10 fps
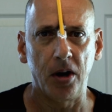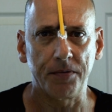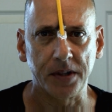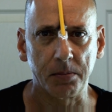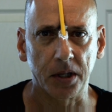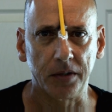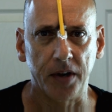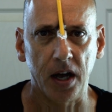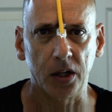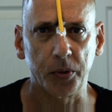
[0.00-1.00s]
off in the middle of
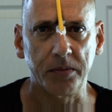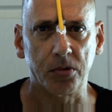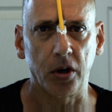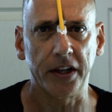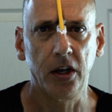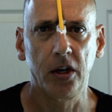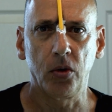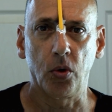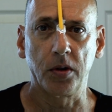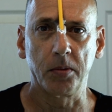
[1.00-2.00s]
a Halloween party
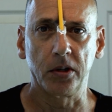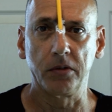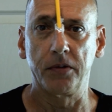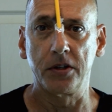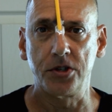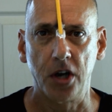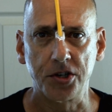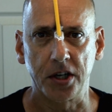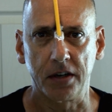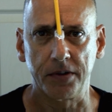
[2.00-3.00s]
or in the middle of a
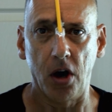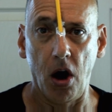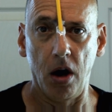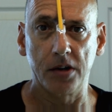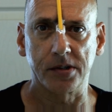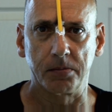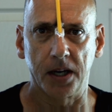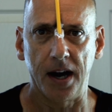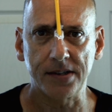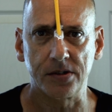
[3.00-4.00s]
judging of an awesome
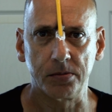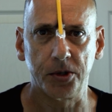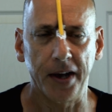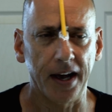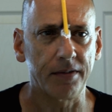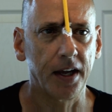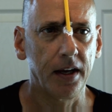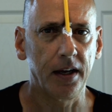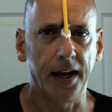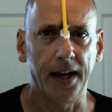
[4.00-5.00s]
costume you have
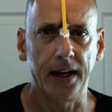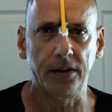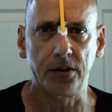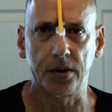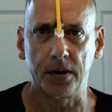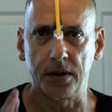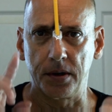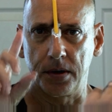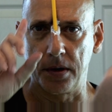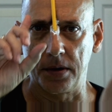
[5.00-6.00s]
and
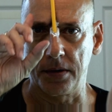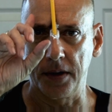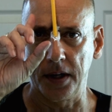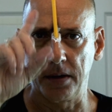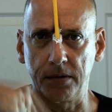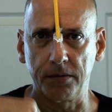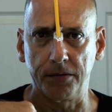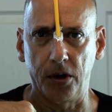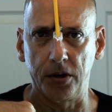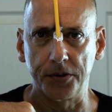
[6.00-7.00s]
your thing
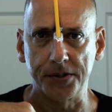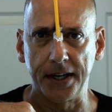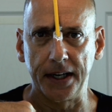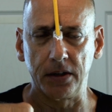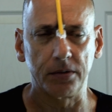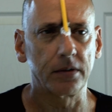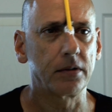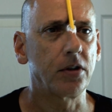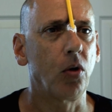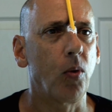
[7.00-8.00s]
falls down.
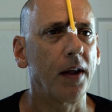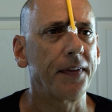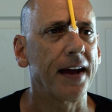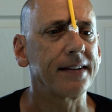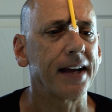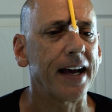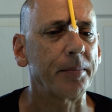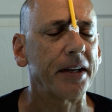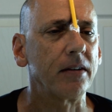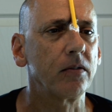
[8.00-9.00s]
Don't want that to happen.